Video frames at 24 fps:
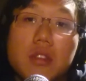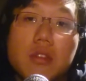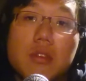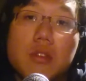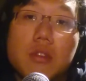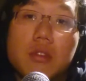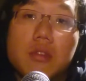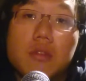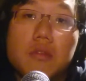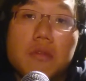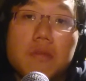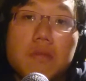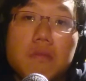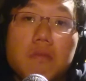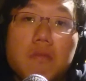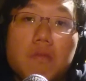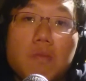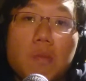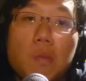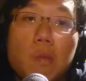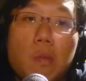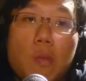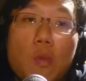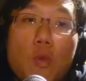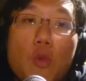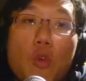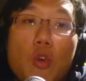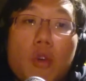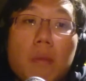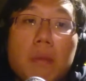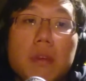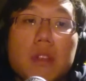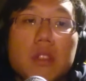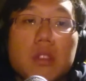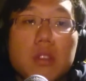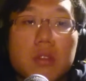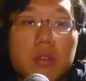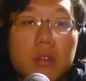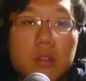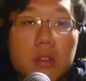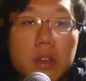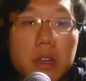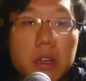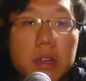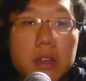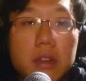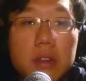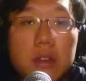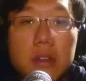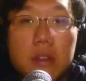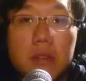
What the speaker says: sort of warp a story.